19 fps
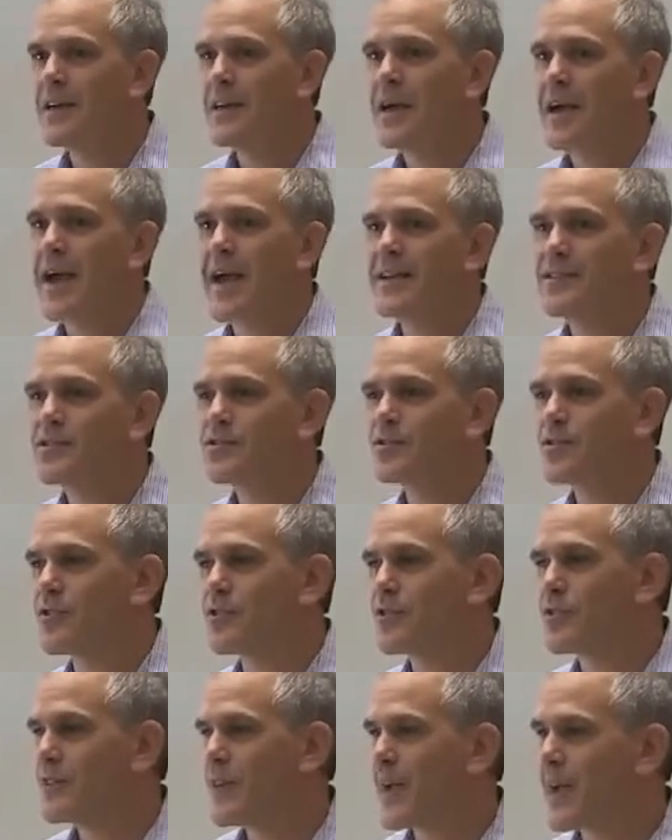has
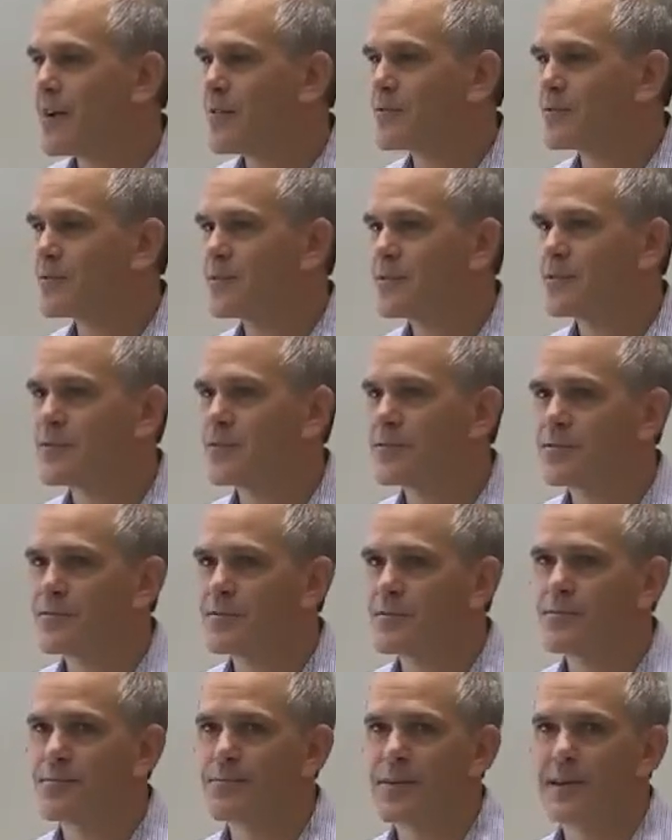turned out to
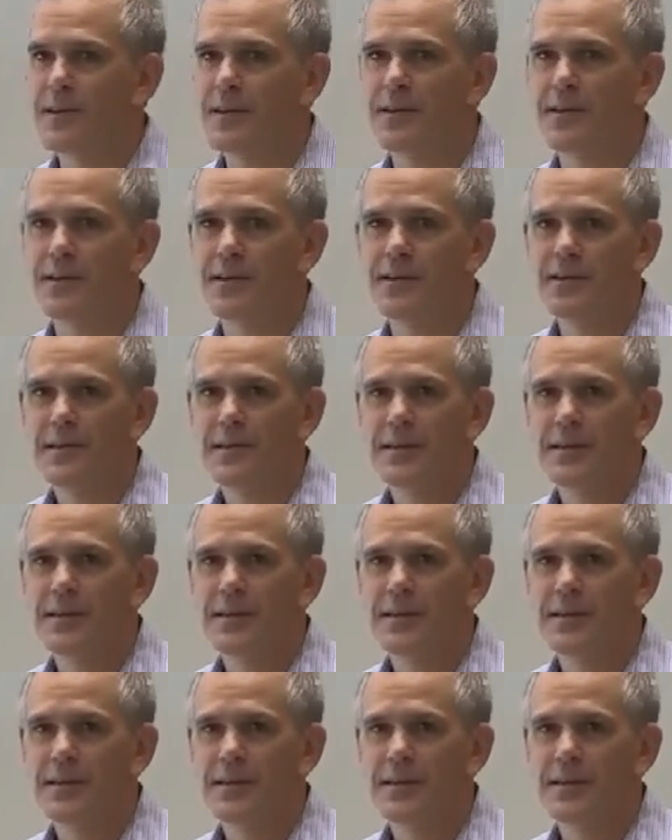be